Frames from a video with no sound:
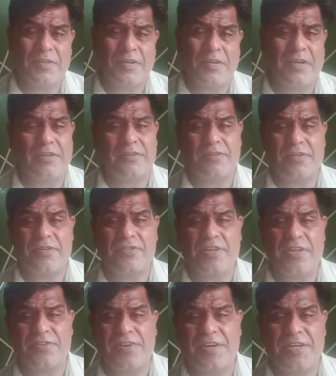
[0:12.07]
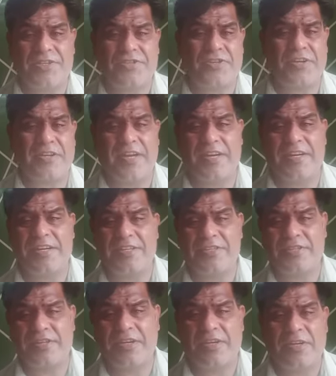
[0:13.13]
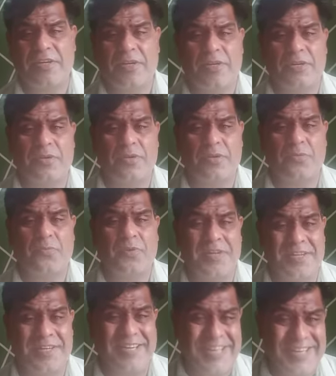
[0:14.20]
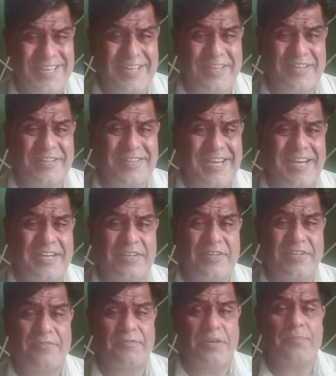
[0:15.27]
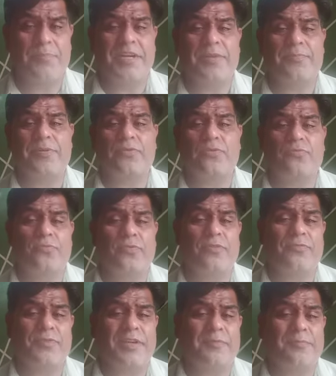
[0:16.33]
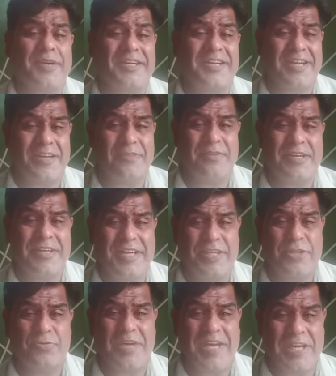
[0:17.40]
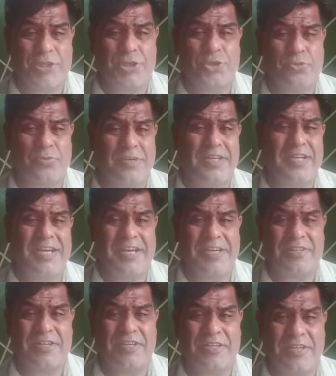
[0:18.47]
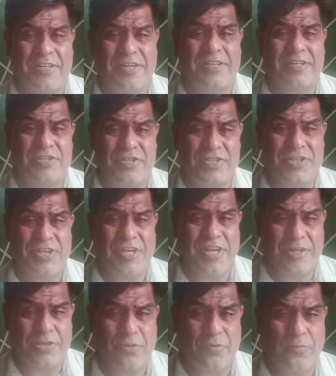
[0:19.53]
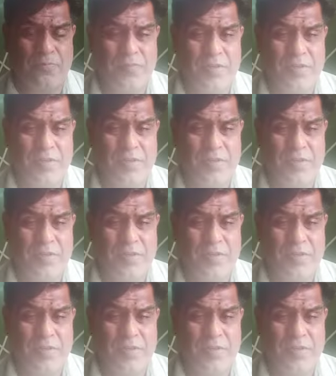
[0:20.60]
All consultants, lawyers were telling that they will be able to fulfill, but I will tell you actual and the current scenario.